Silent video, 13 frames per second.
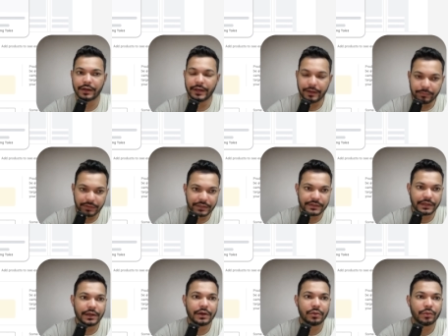claimed this
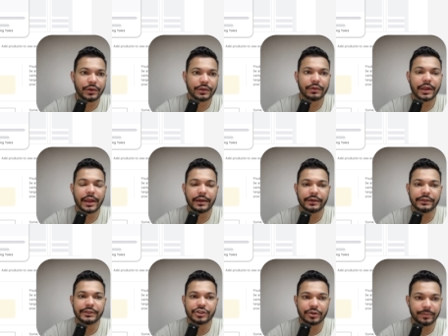account, added
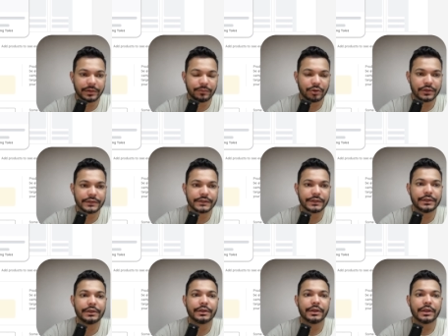the shipping
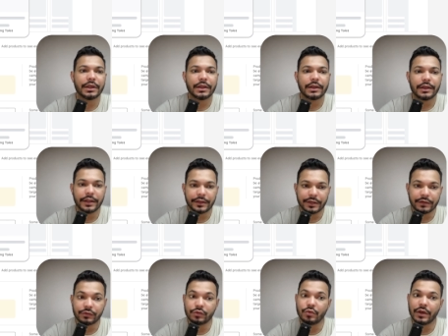policy, linked it
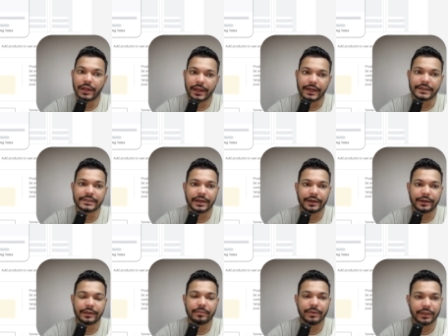with Google Ads,
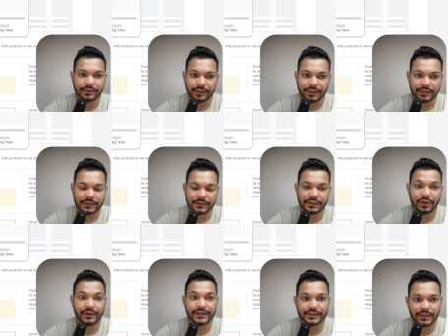added the billing details. Now
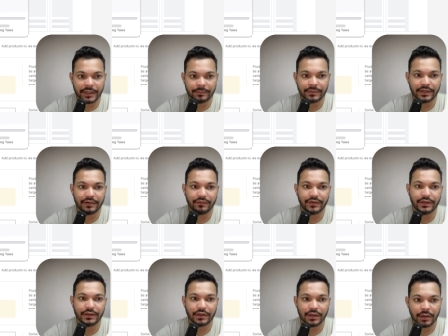it's time that
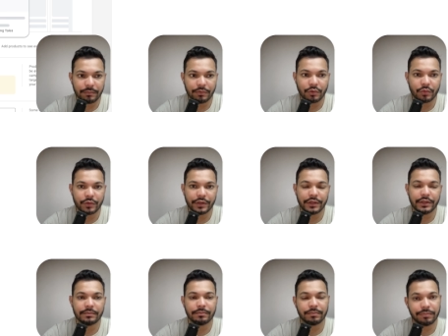we upload
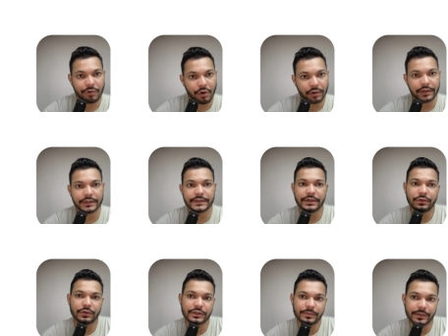the products
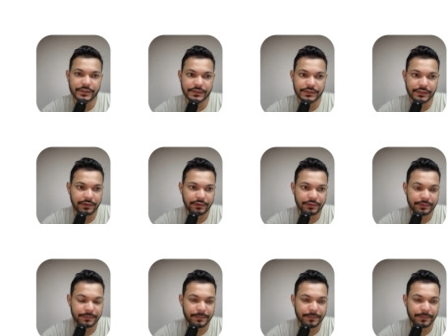into this Merchant Center.